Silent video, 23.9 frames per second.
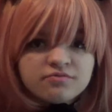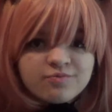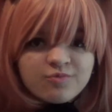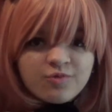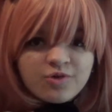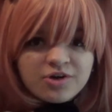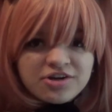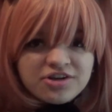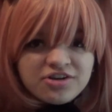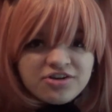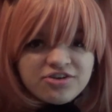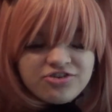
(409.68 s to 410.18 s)

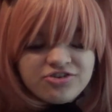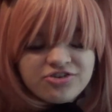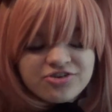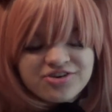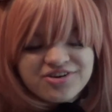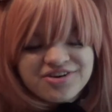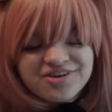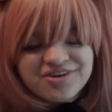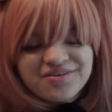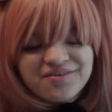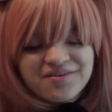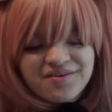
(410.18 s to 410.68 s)
What is
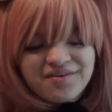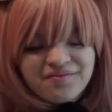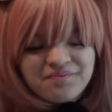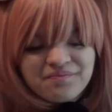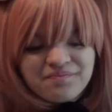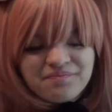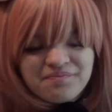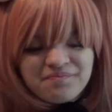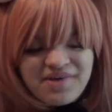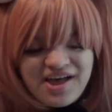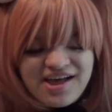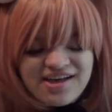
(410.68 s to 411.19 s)
your
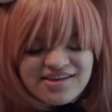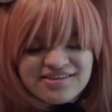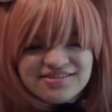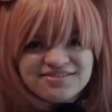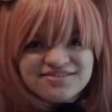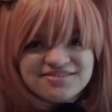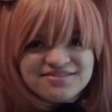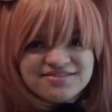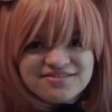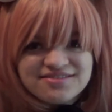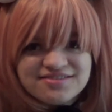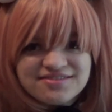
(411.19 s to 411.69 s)

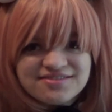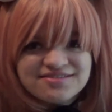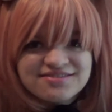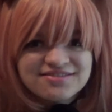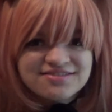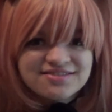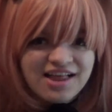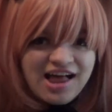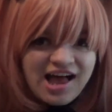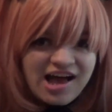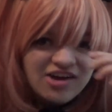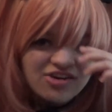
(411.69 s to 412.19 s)

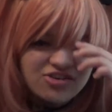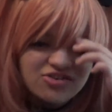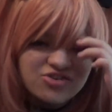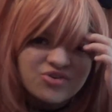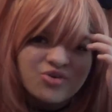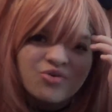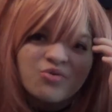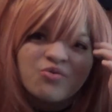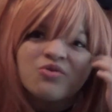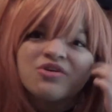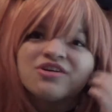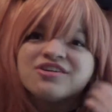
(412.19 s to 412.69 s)

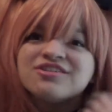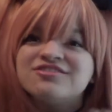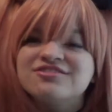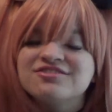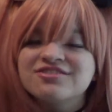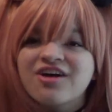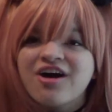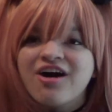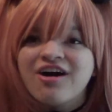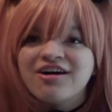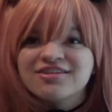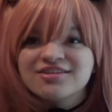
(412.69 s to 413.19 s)
best/worst
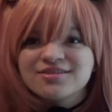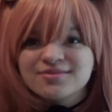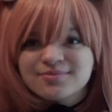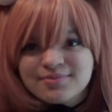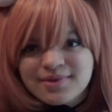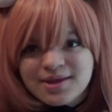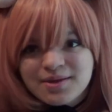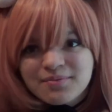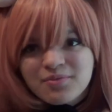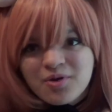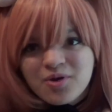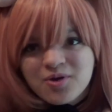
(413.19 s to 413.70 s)

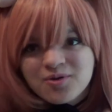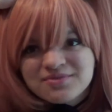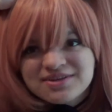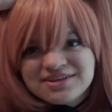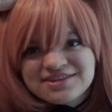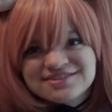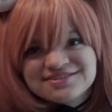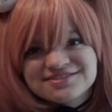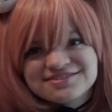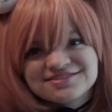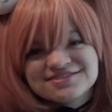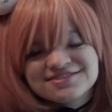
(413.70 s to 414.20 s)
cosplay
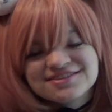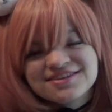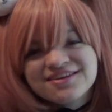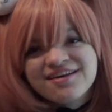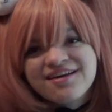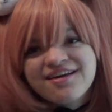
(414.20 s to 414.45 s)
moment?